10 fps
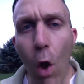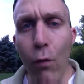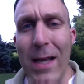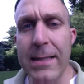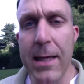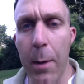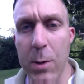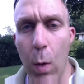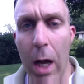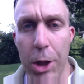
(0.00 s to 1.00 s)
recently I
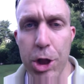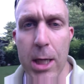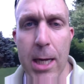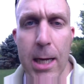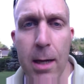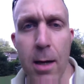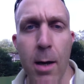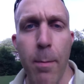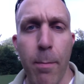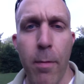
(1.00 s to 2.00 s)
was watching
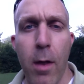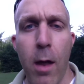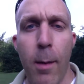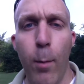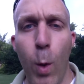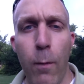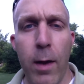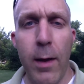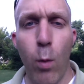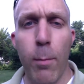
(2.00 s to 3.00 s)
a
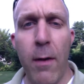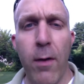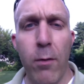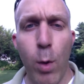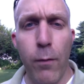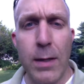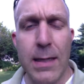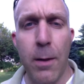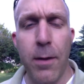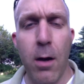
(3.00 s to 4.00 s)
movie, one of my favorite movies
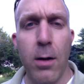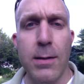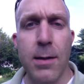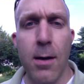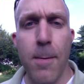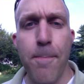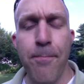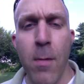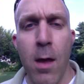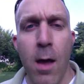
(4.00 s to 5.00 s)
out there. It's
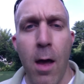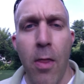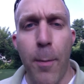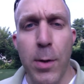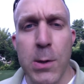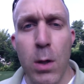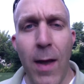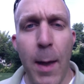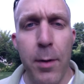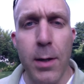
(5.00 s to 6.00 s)
The Pursuit of
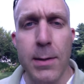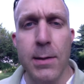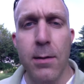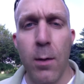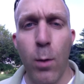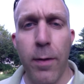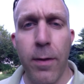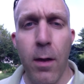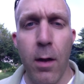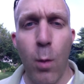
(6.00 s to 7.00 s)
Happyness
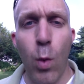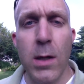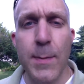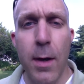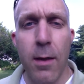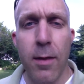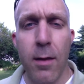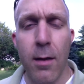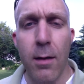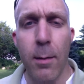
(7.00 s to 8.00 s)
with Will Smith.
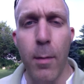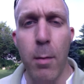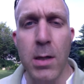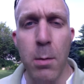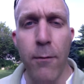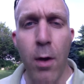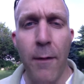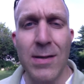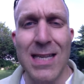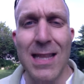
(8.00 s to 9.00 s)
Maybe some of you
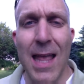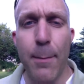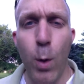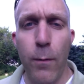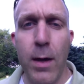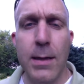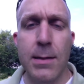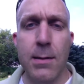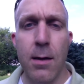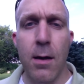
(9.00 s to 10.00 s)
have seen that movie.
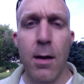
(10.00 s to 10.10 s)
It's